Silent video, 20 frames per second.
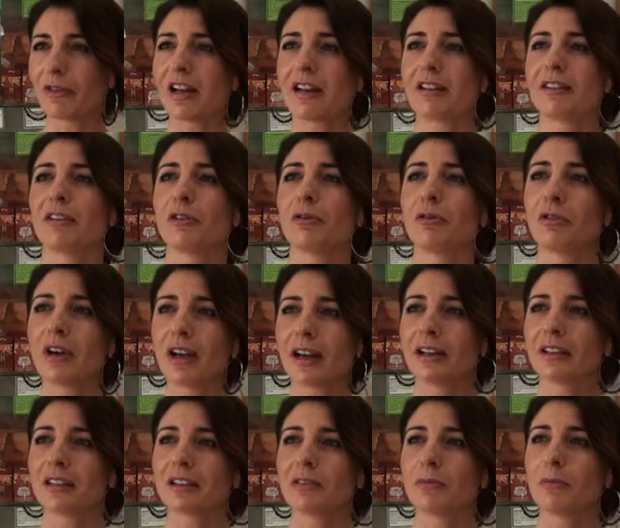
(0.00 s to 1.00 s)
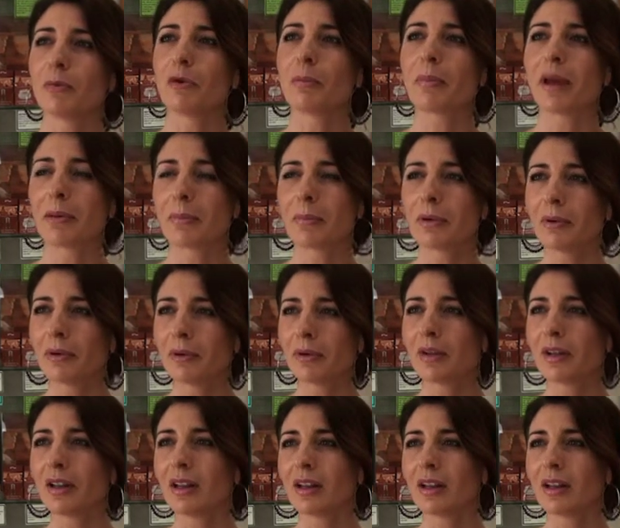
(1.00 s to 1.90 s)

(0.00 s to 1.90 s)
it needs to reach more people.